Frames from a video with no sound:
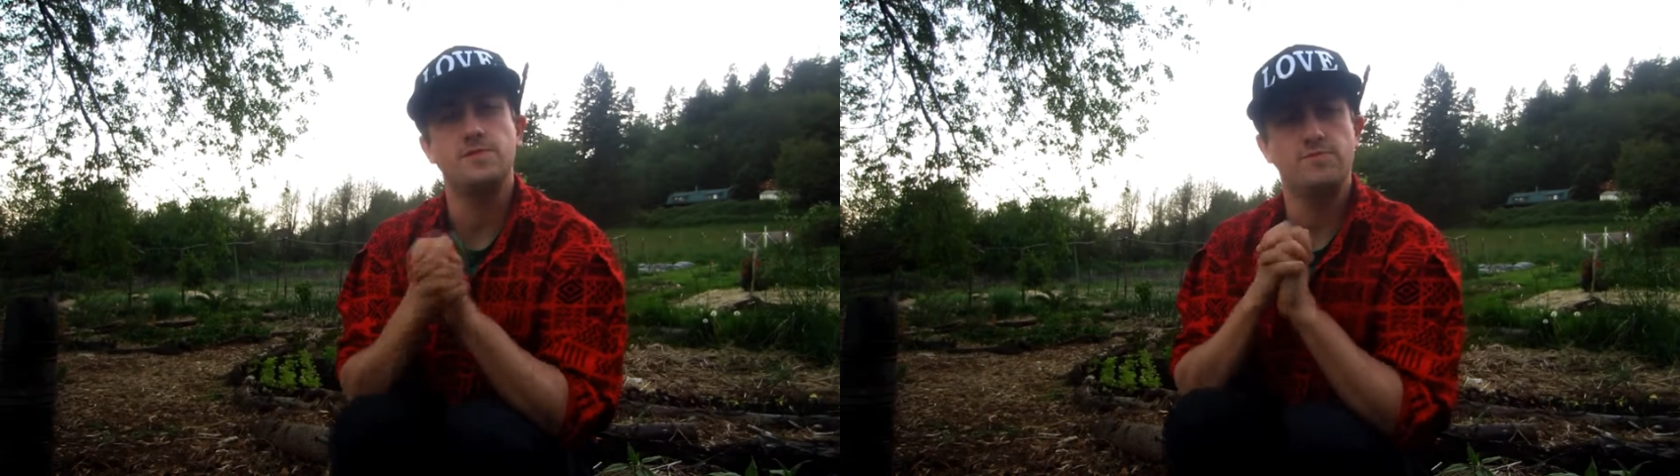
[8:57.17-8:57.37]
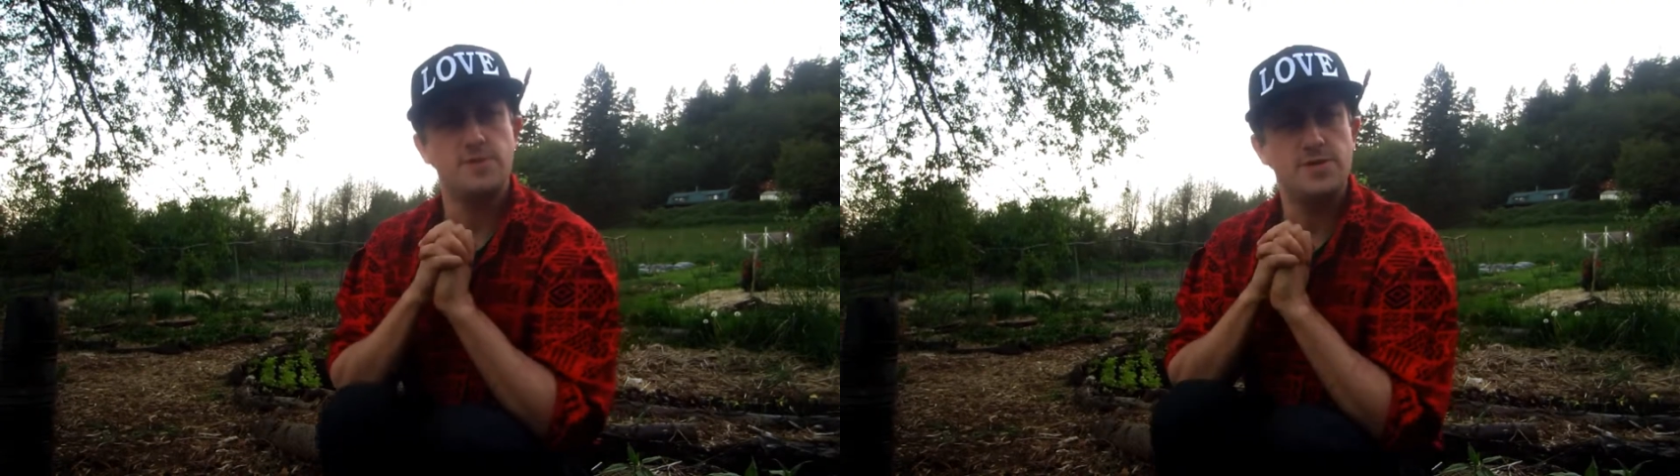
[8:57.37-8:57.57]

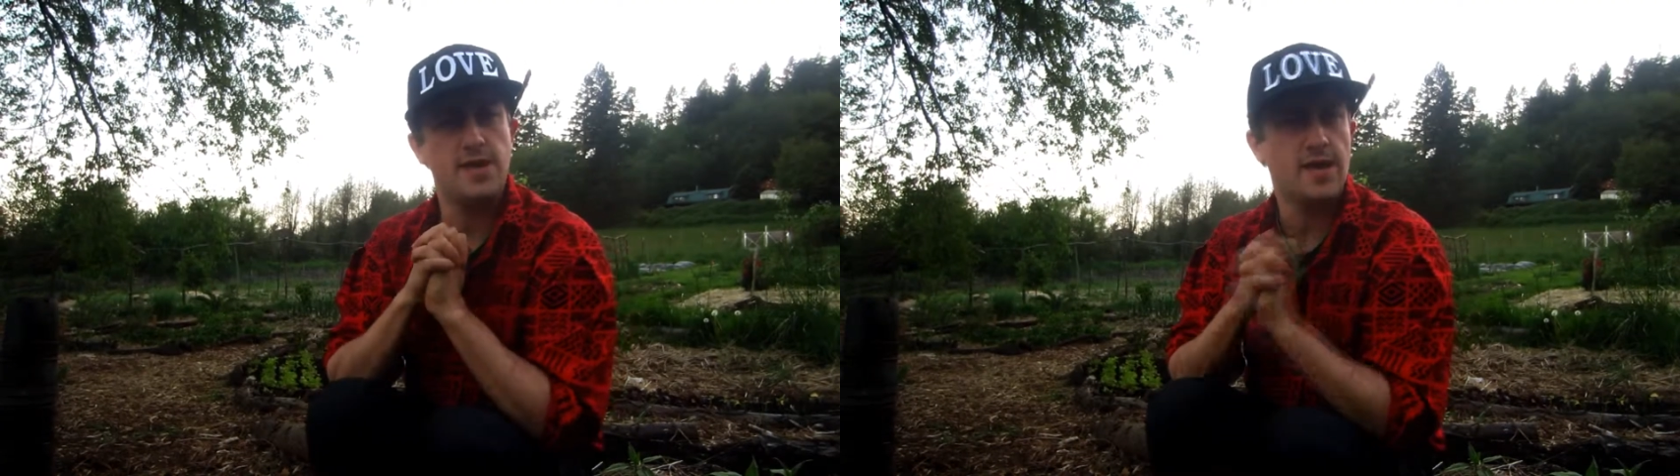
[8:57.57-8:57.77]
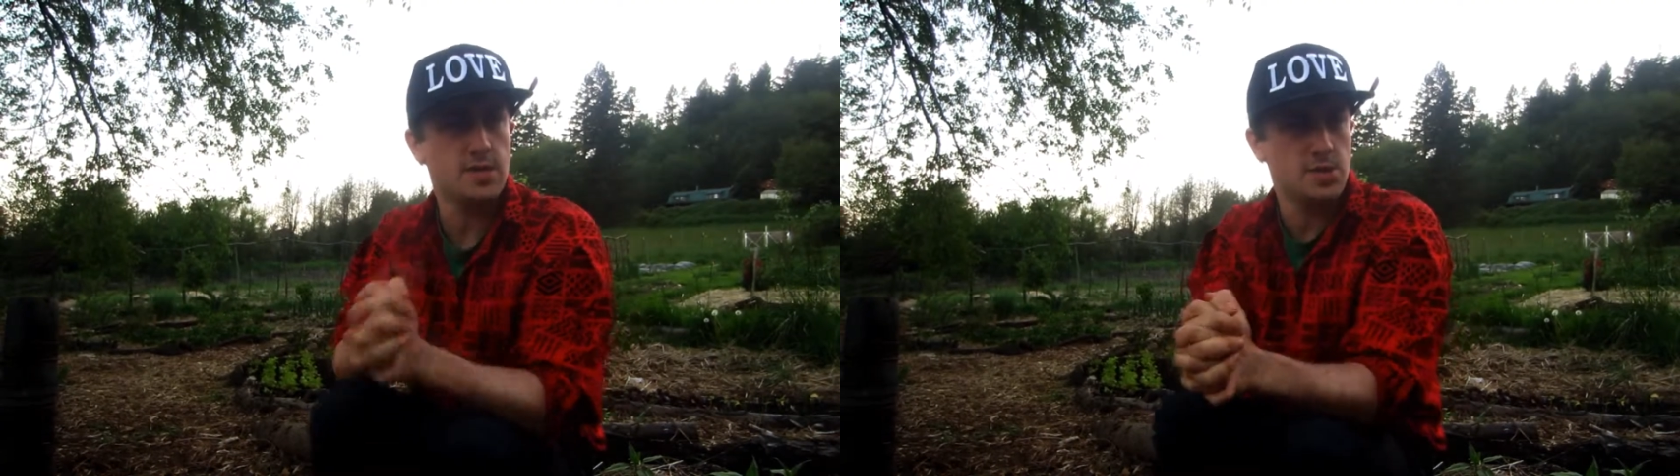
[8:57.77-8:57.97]
with
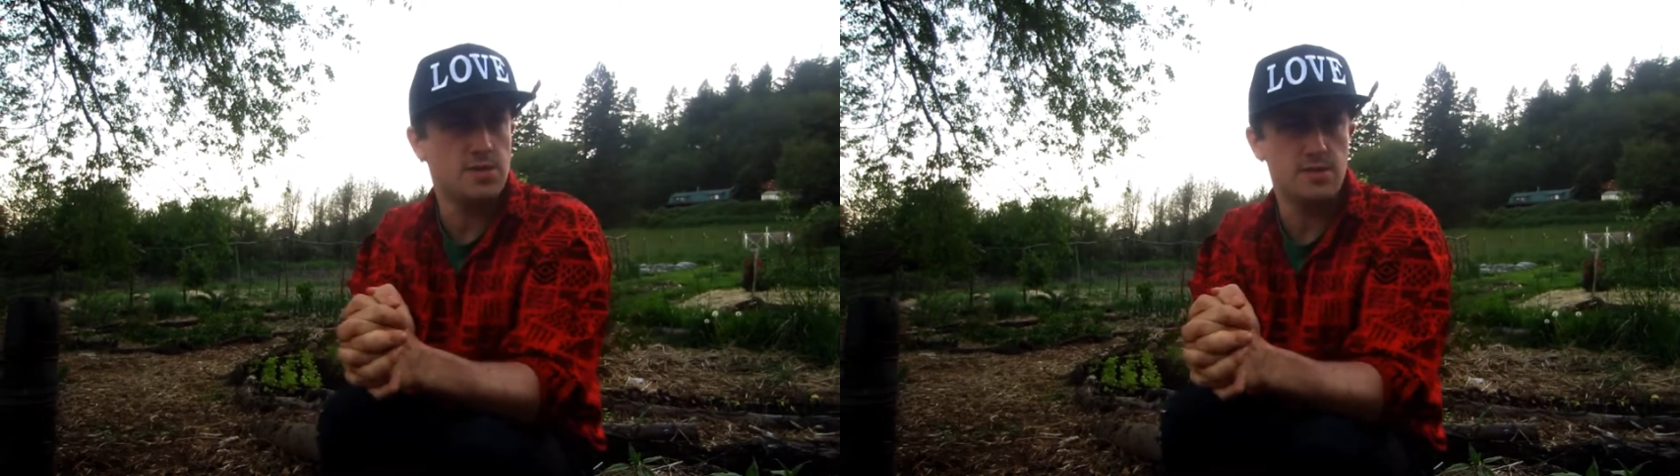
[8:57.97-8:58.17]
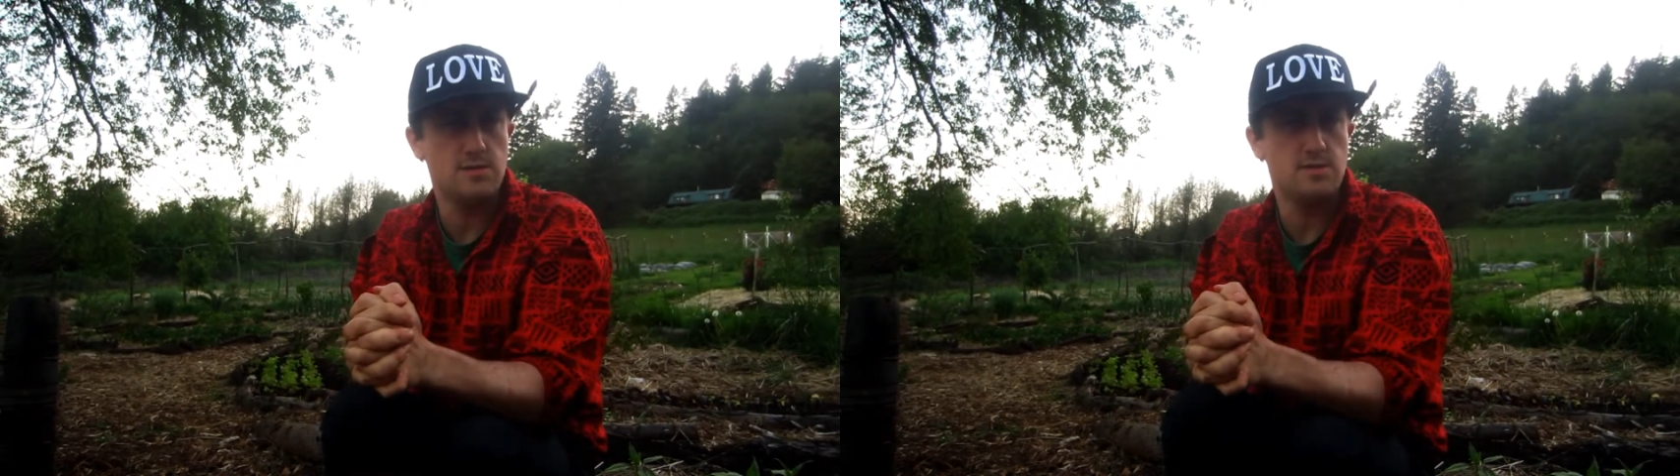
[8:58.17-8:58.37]

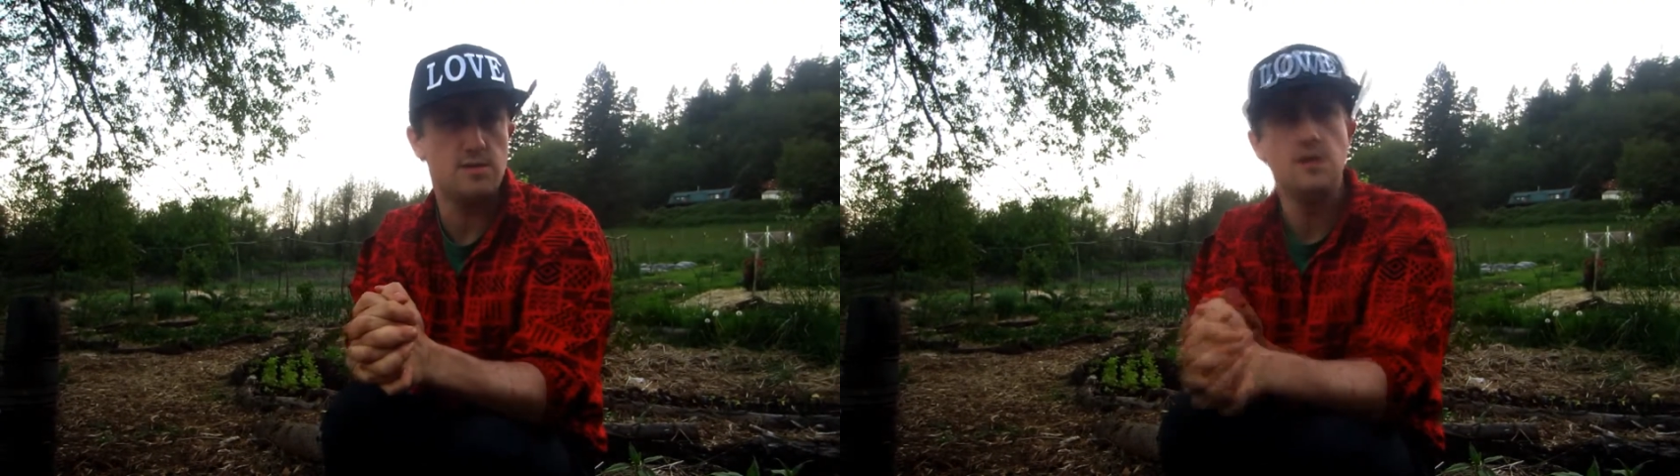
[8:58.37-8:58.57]
protection.